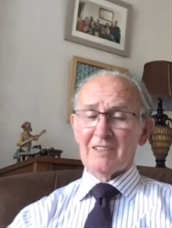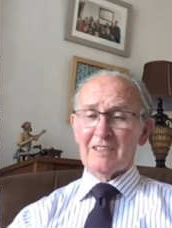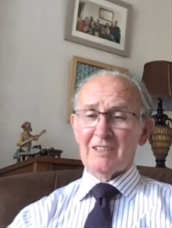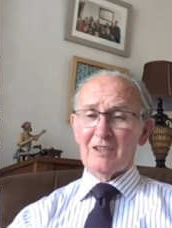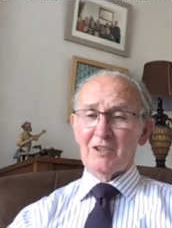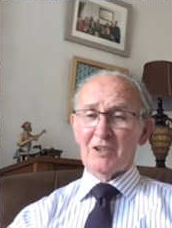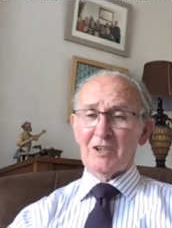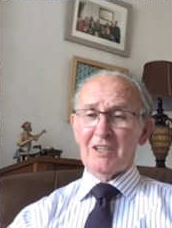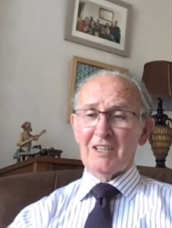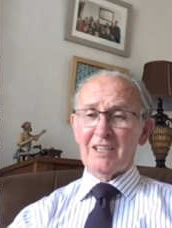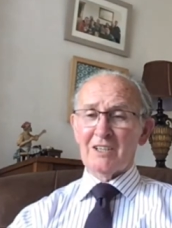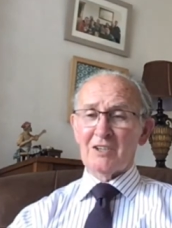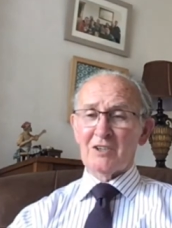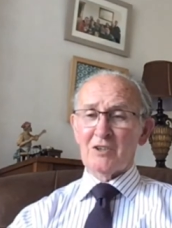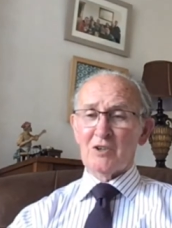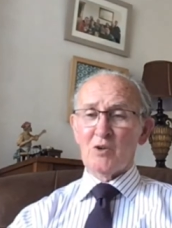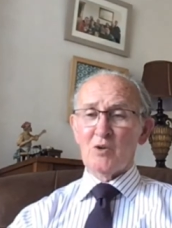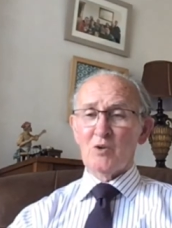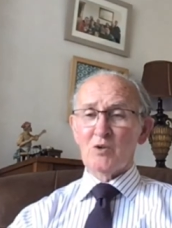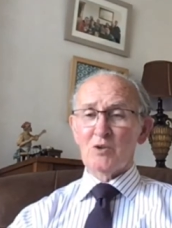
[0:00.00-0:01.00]
looking at
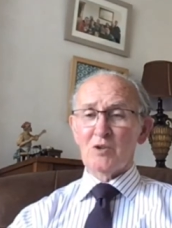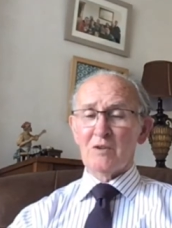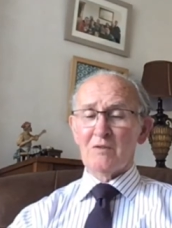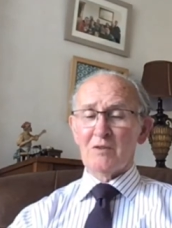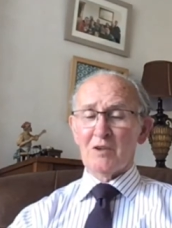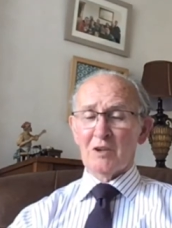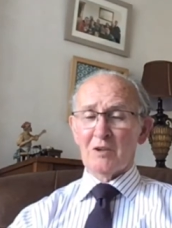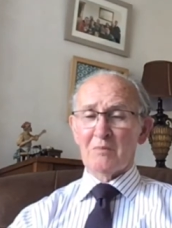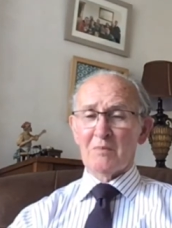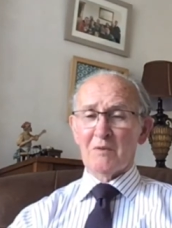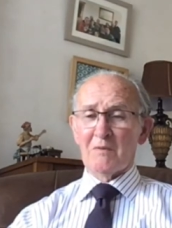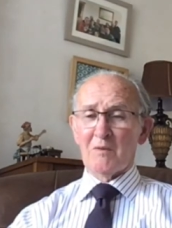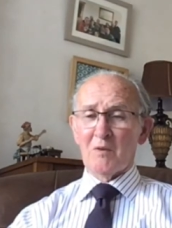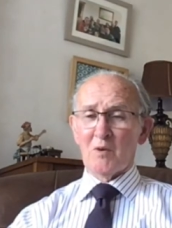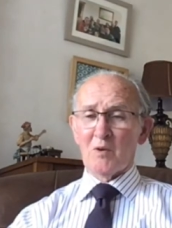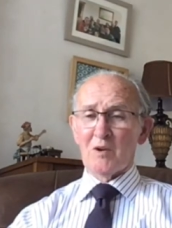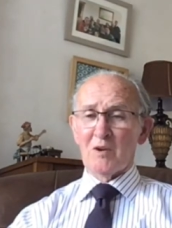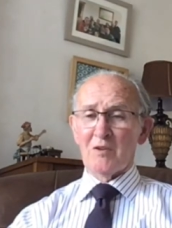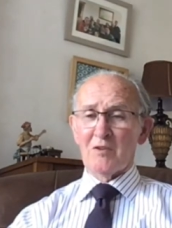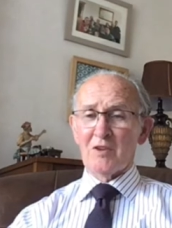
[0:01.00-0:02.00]
those who've done it
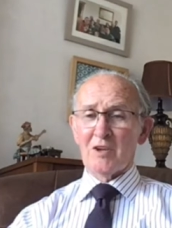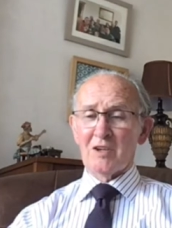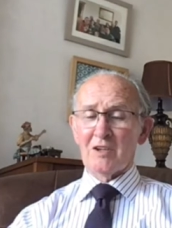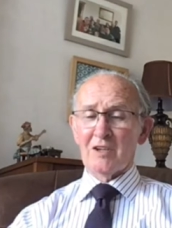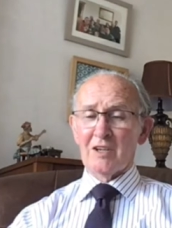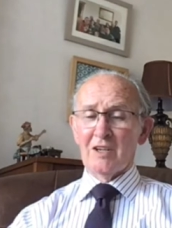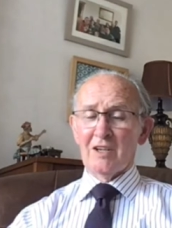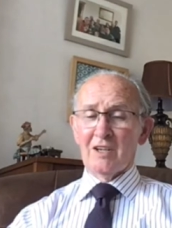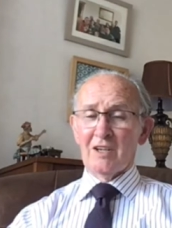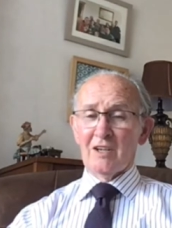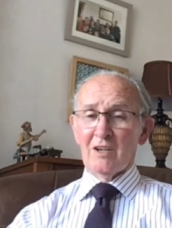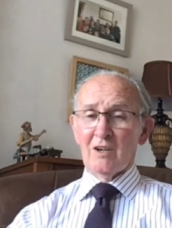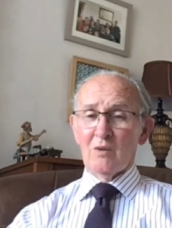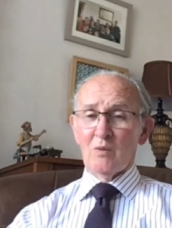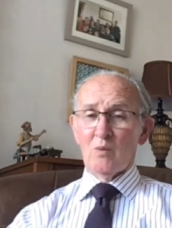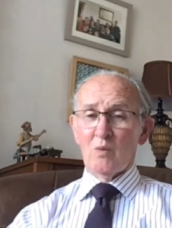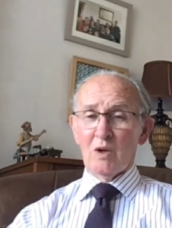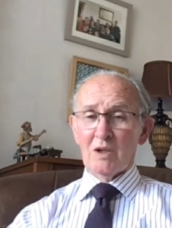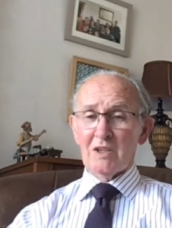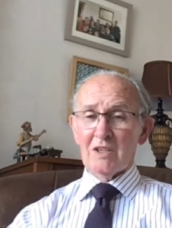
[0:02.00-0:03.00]
before and thought,
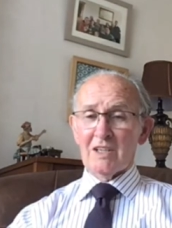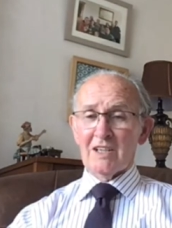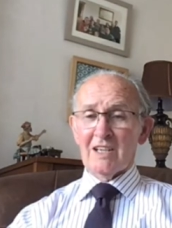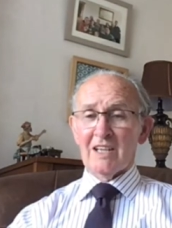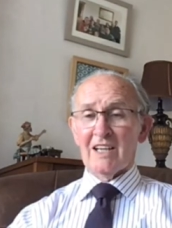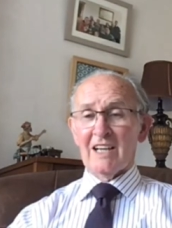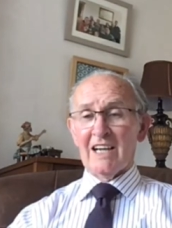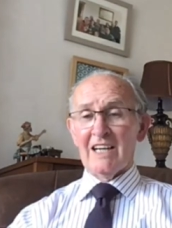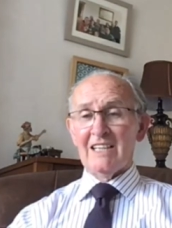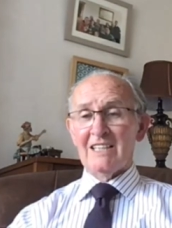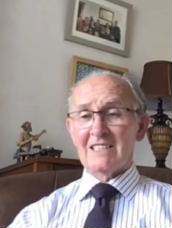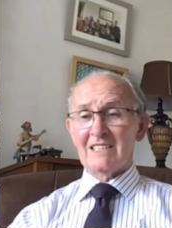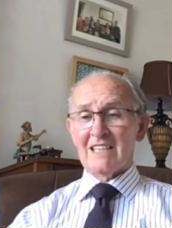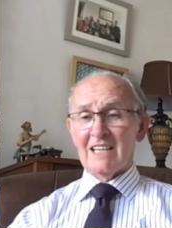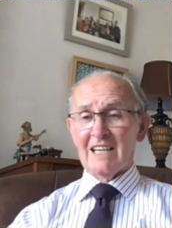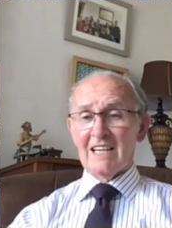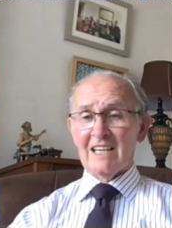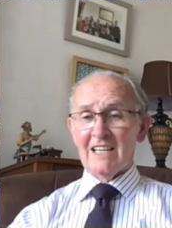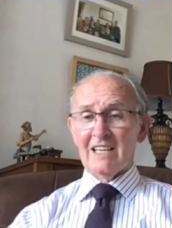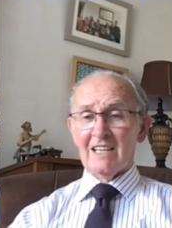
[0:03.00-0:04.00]
what can I
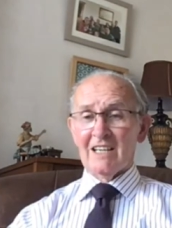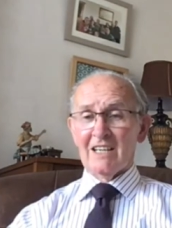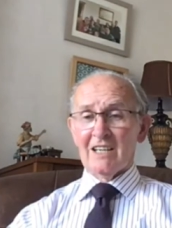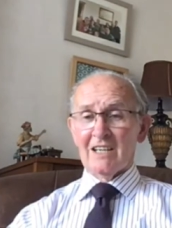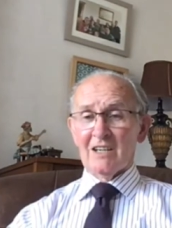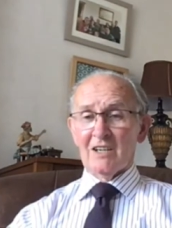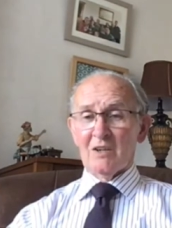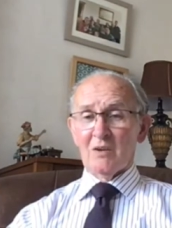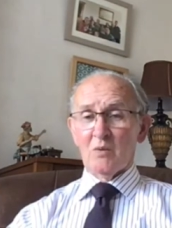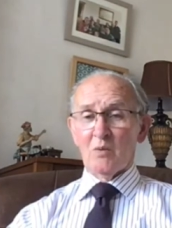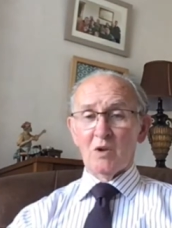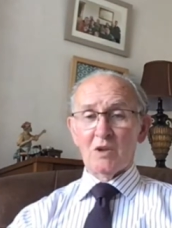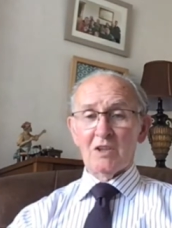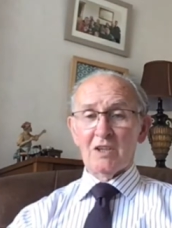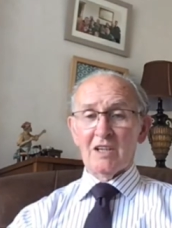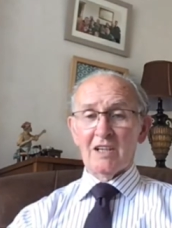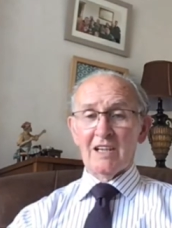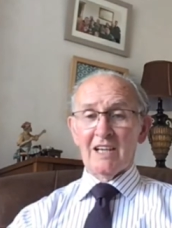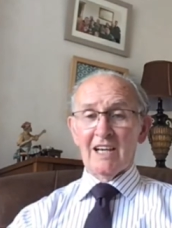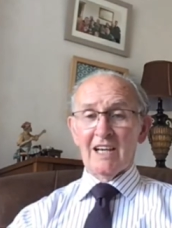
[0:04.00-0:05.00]
say? What
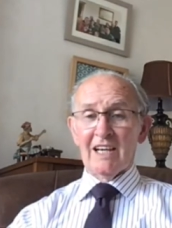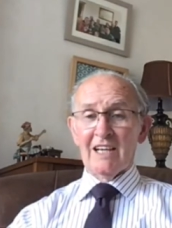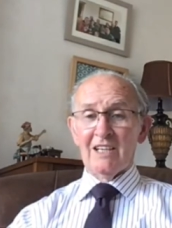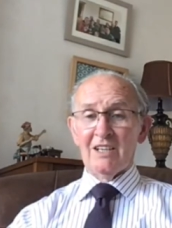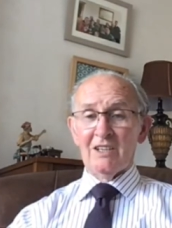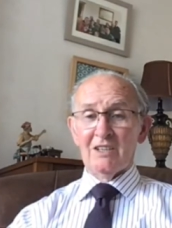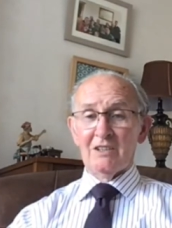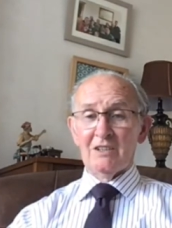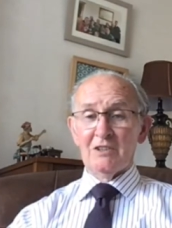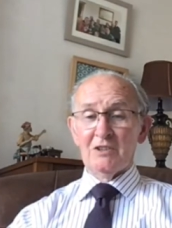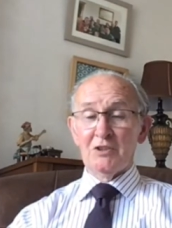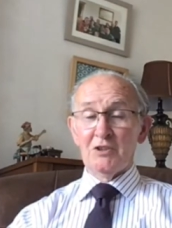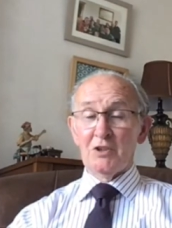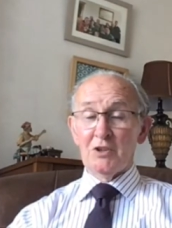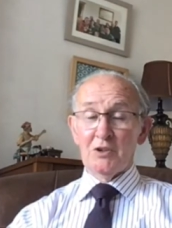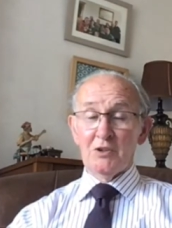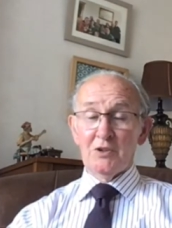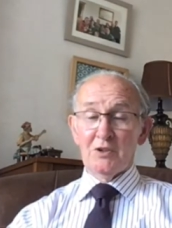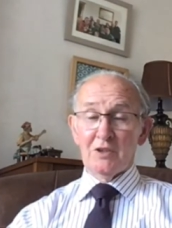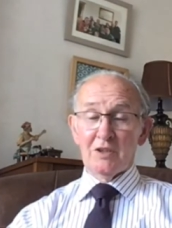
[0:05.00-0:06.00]
can I
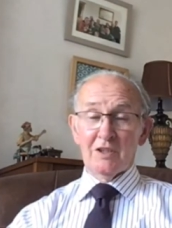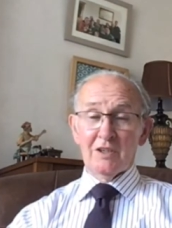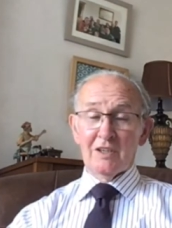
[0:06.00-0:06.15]
do